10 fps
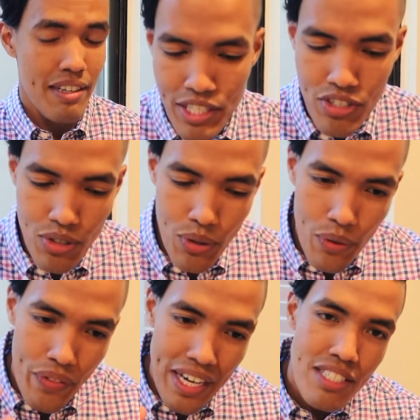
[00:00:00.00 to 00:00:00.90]
And so
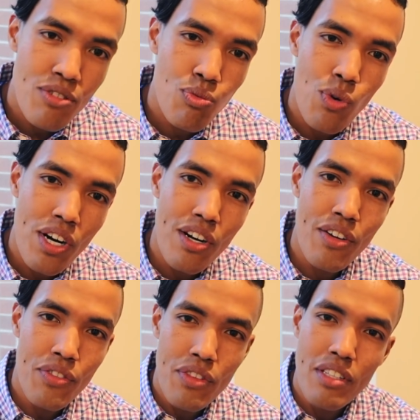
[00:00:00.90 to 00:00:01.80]
that's
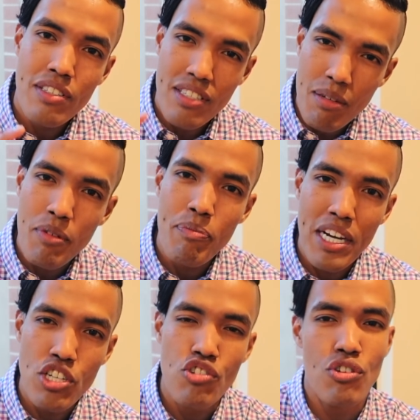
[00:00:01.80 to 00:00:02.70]
where some of my
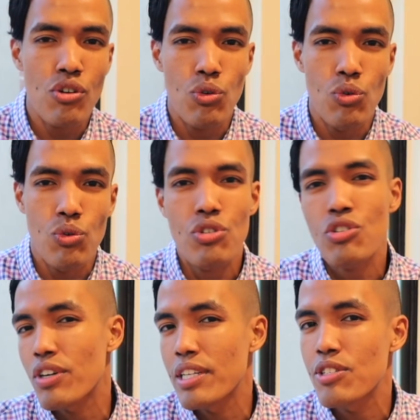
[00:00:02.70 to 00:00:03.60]
struggle
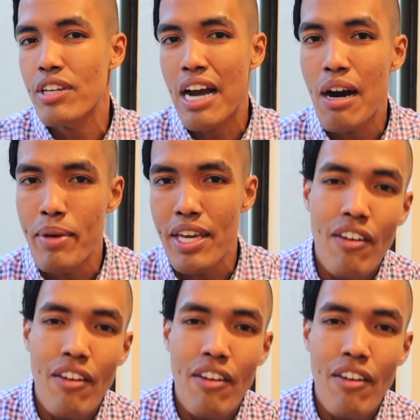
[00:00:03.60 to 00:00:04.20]
started to come in.